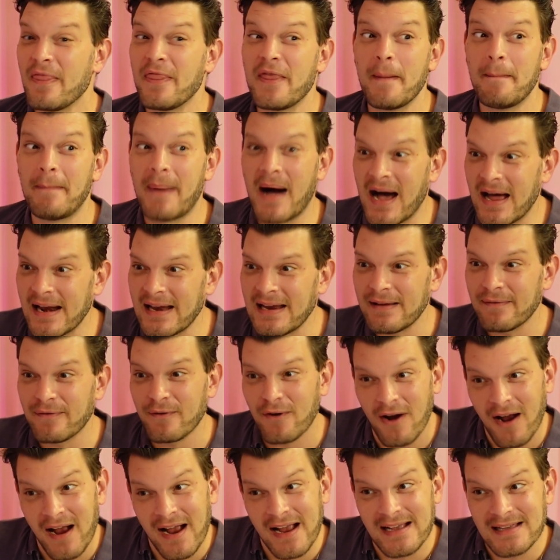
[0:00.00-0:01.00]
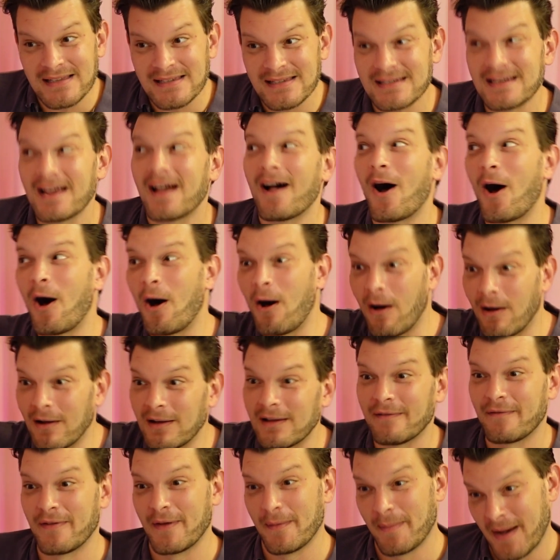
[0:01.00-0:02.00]
The body of Christ.
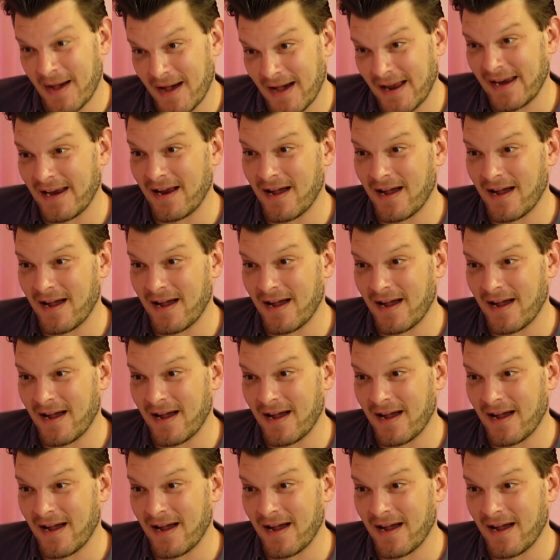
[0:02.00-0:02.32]
All of the body.